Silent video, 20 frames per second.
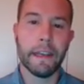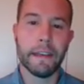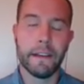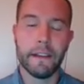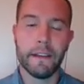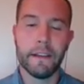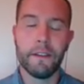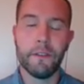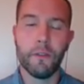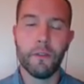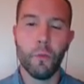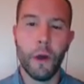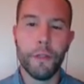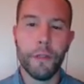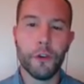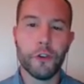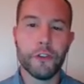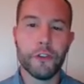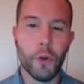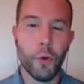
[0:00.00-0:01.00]
And
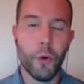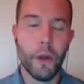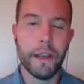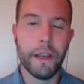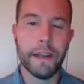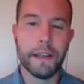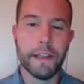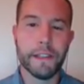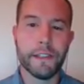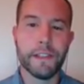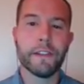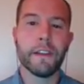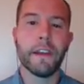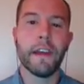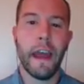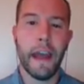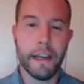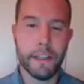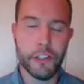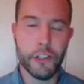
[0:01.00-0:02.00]
what they're doing
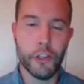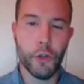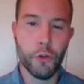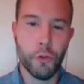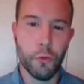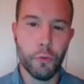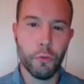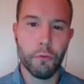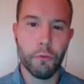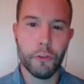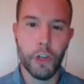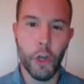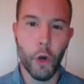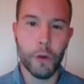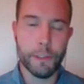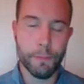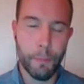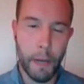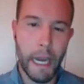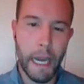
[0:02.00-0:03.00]
is, as you
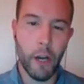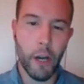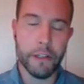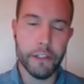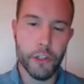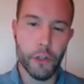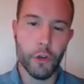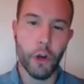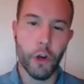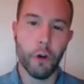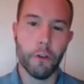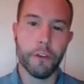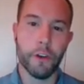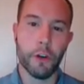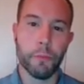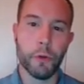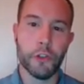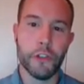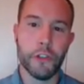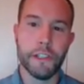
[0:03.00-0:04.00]
know as parents, you
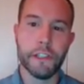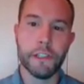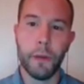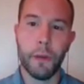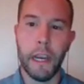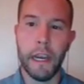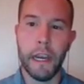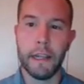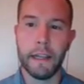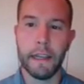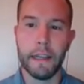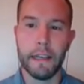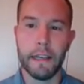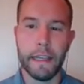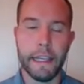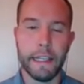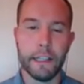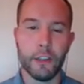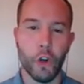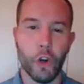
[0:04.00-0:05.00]
know they're
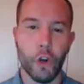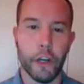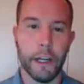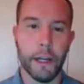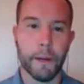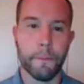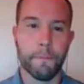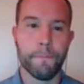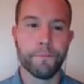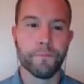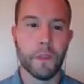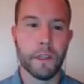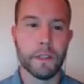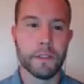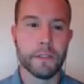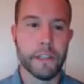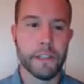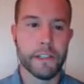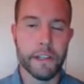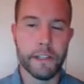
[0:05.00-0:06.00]
participating in e-learning,
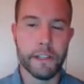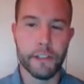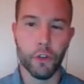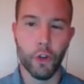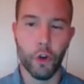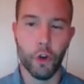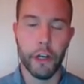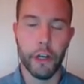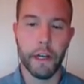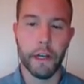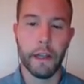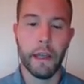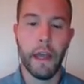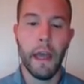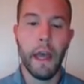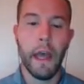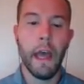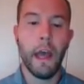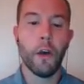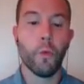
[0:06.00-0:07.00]
distance
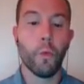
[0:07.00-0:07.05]
learning